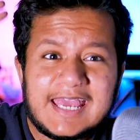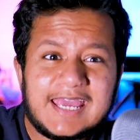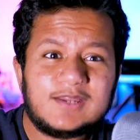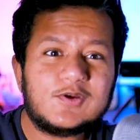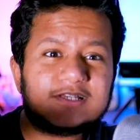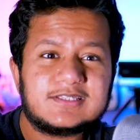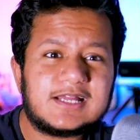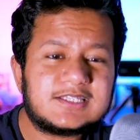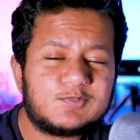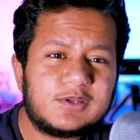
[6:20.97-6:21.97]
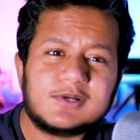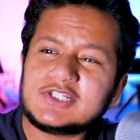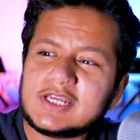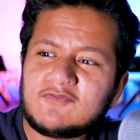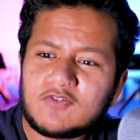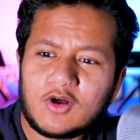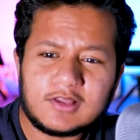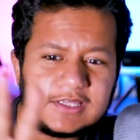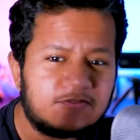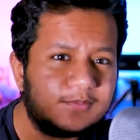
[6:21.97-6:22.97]
Anyways, that's pretty much it for all
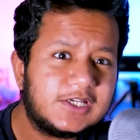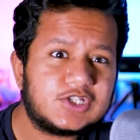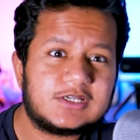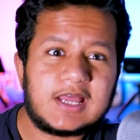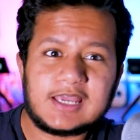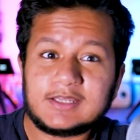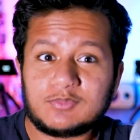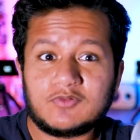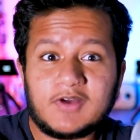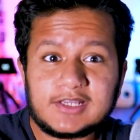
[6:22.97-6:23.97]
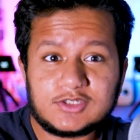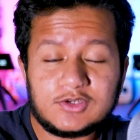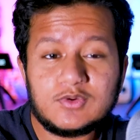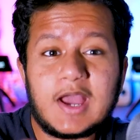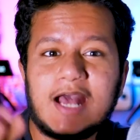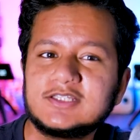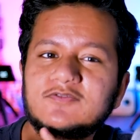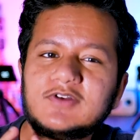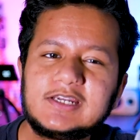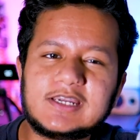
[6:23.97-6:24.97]
the information I can provide to you as
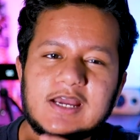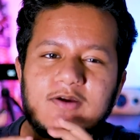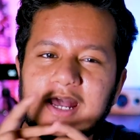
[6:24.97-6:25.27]
of right now,